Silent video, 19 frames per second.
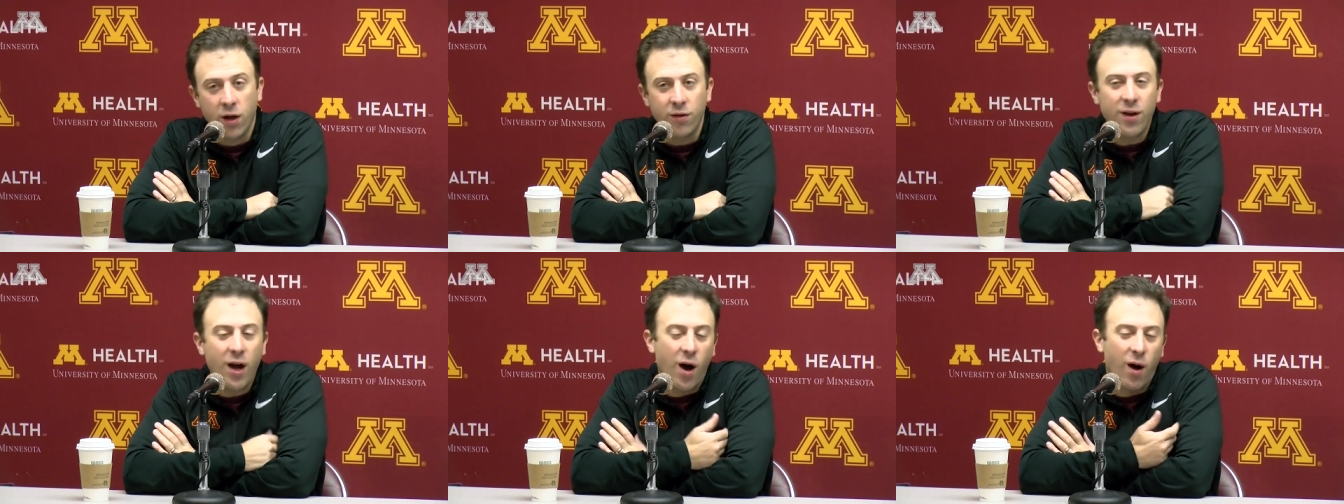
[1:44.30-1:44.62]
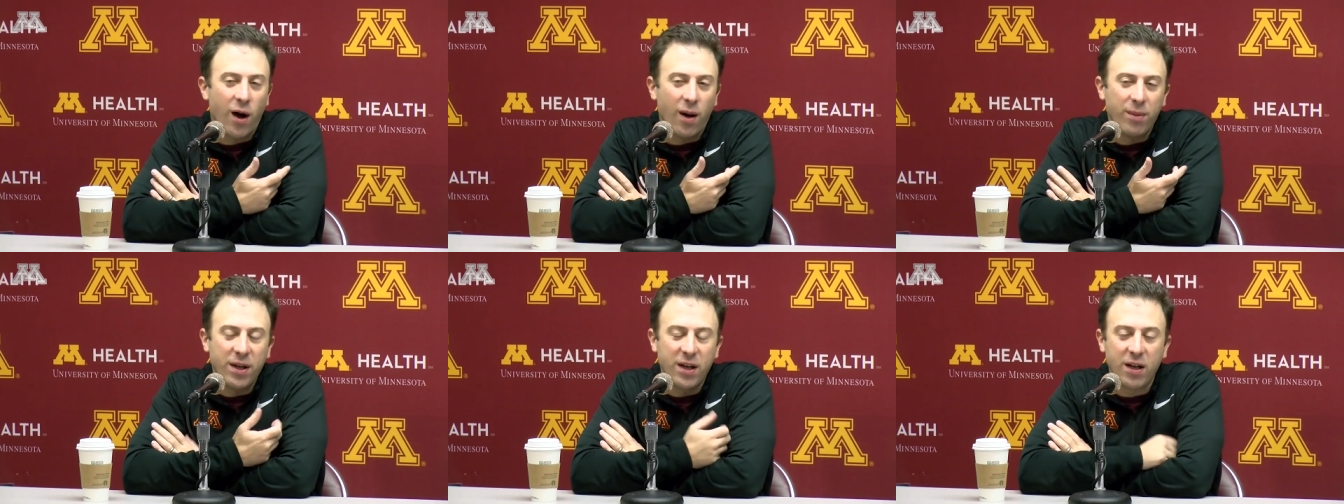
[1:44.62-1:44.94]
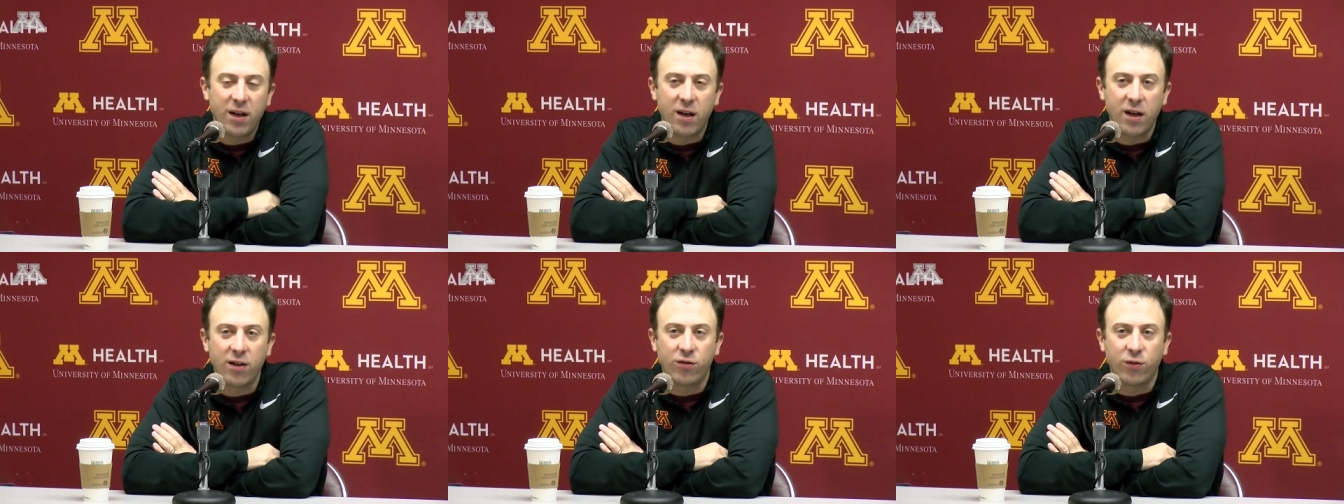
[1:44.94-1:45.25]
No, I mean,
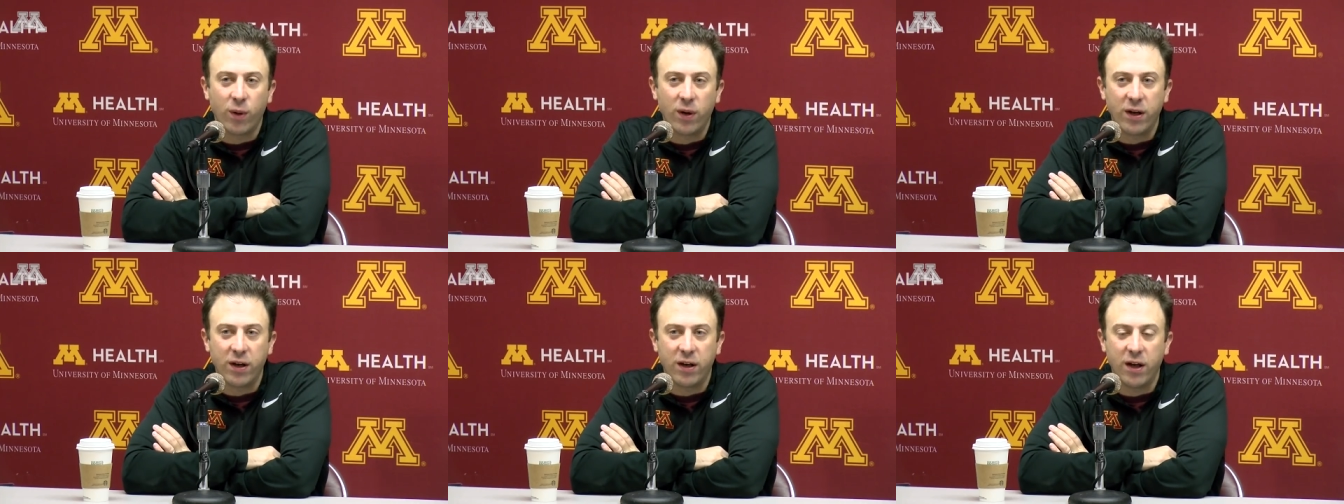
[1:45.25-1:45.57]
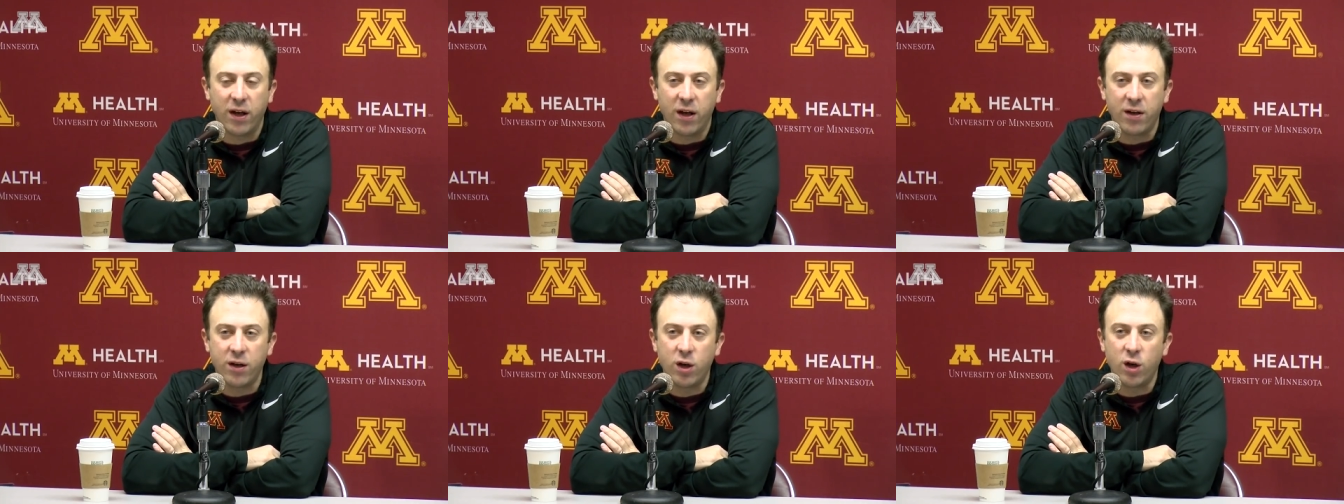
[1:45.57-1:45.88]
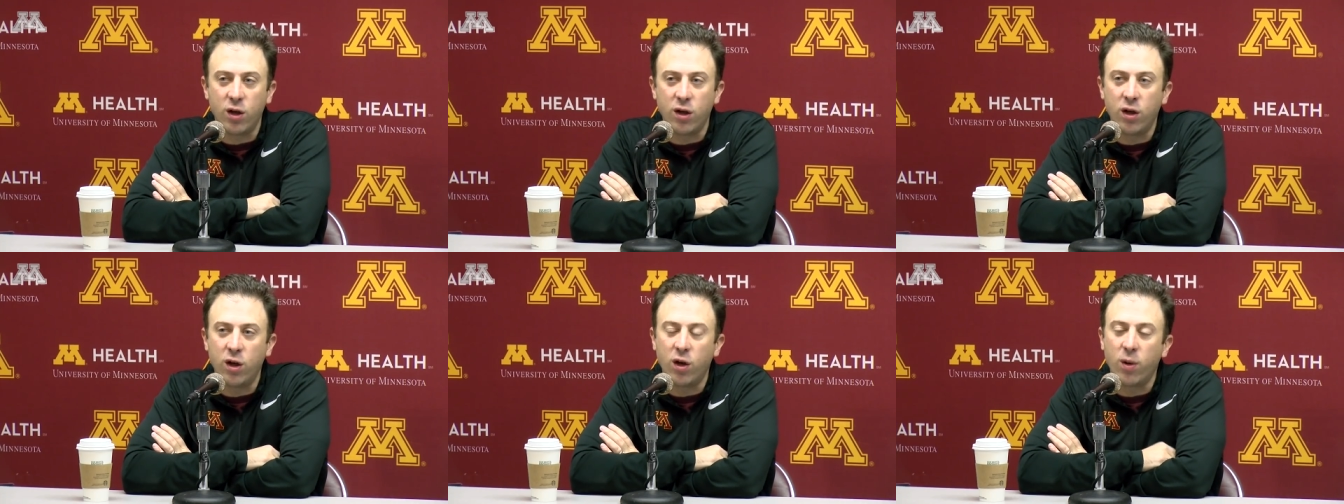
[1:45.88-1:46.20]
it is what it
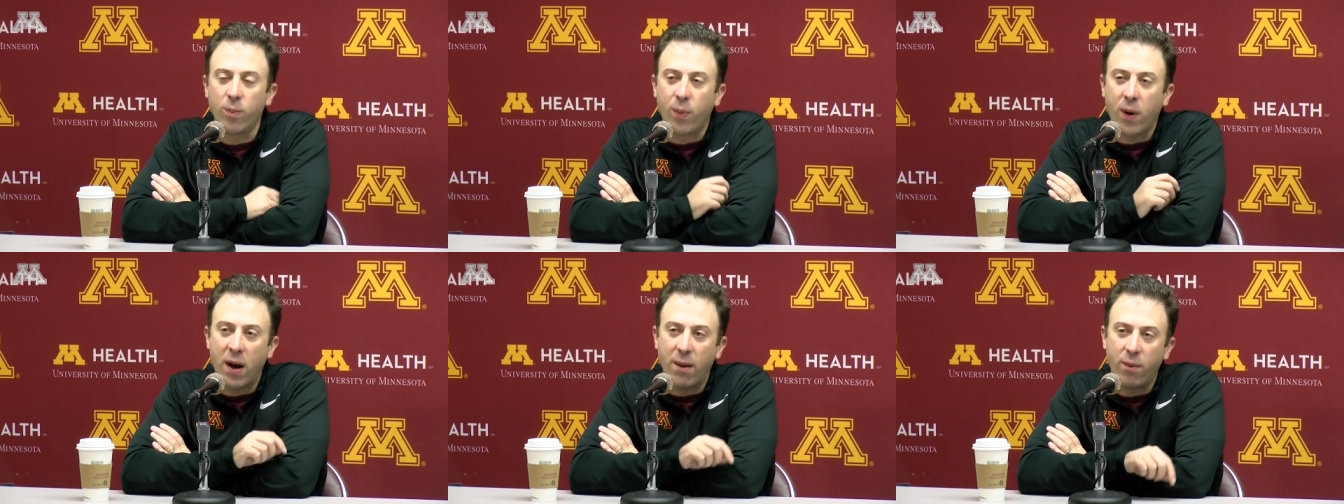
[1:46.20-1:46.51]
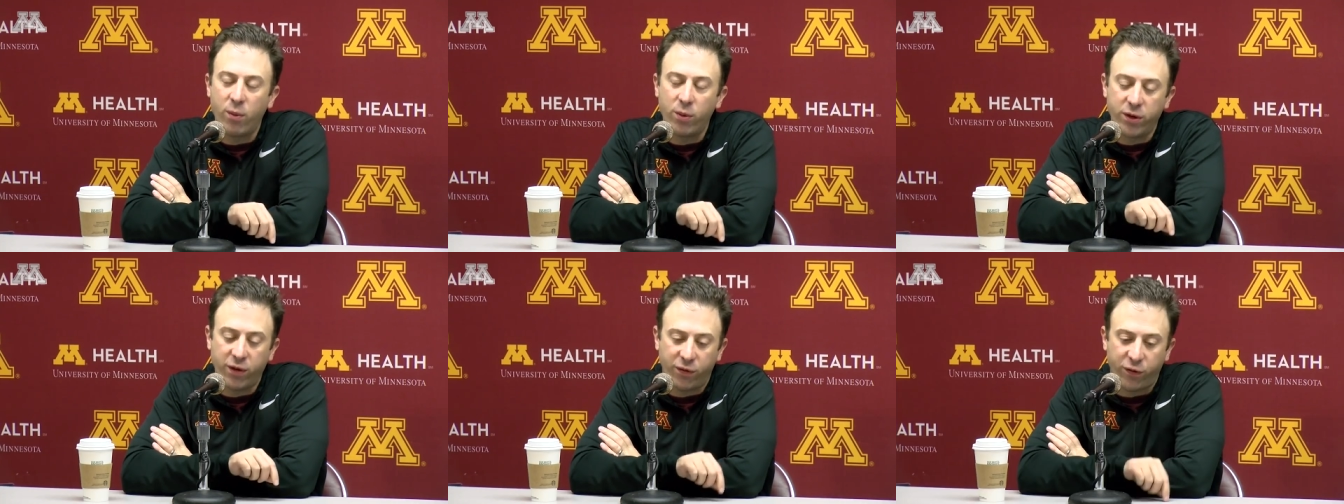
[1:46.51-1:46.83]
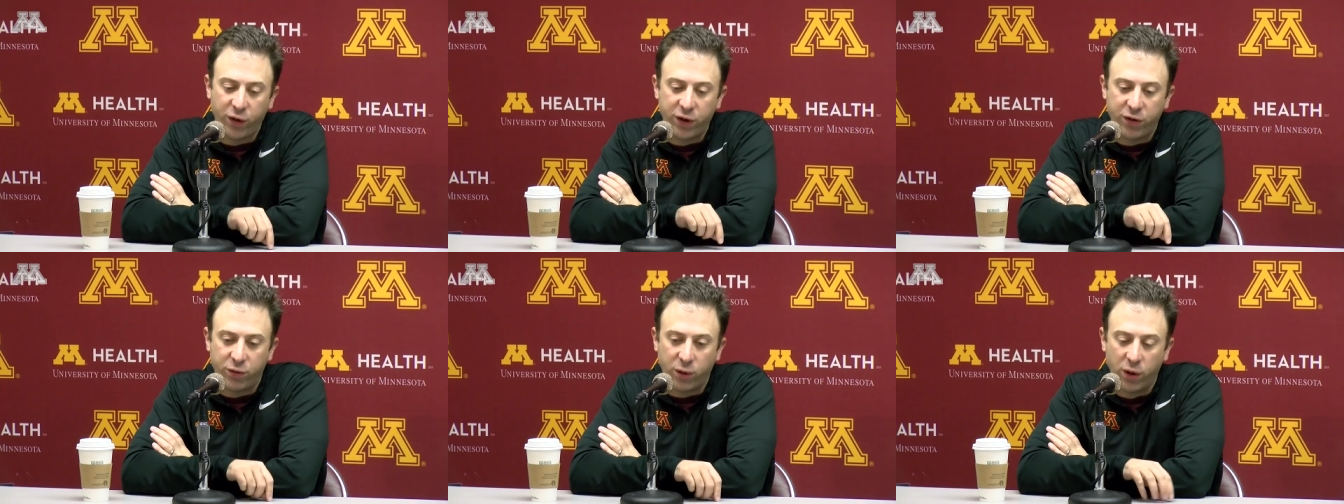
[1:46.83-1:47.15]
is. You know, the problem with the
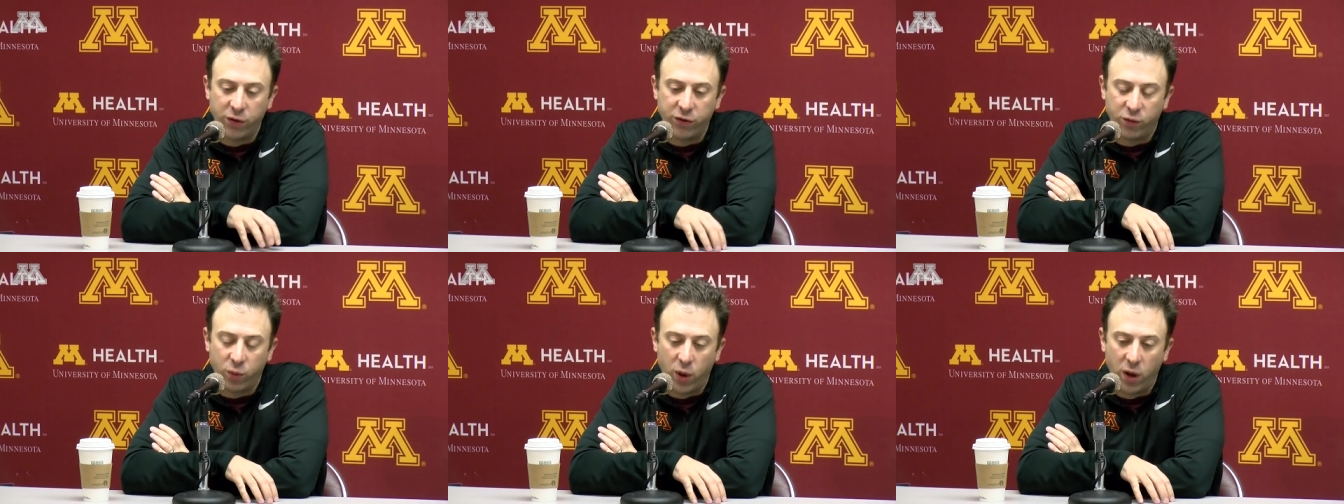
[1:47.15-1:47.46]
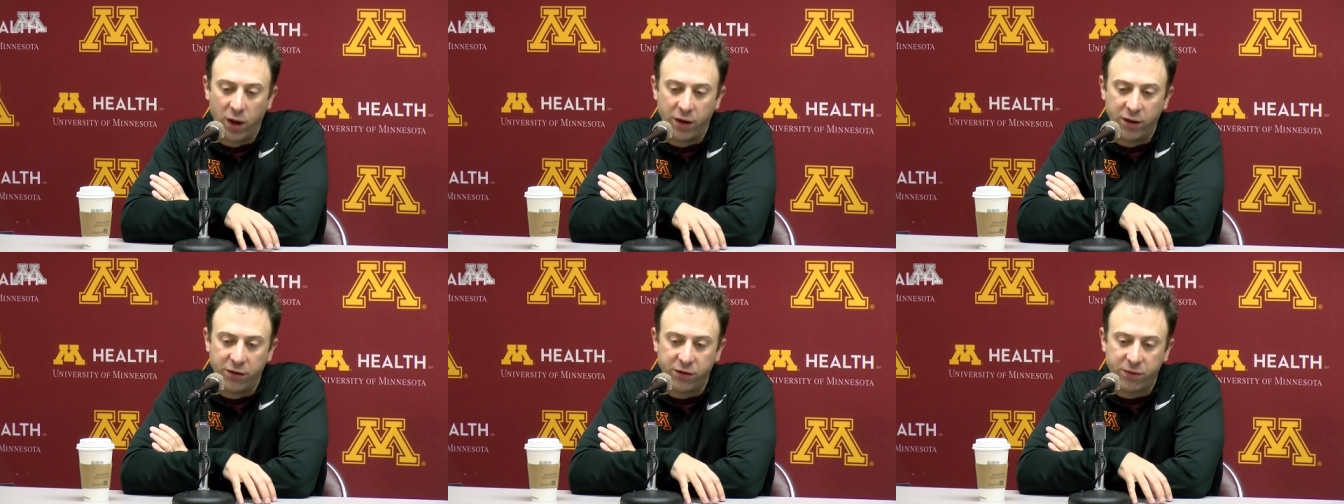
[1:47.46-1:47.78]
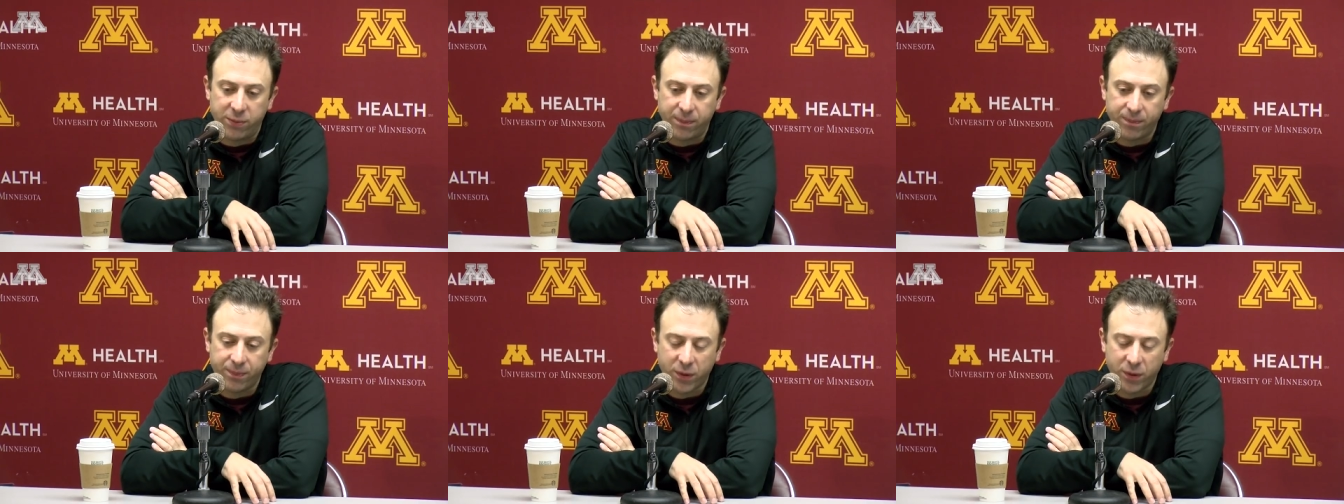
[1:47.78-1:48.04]
free throws was,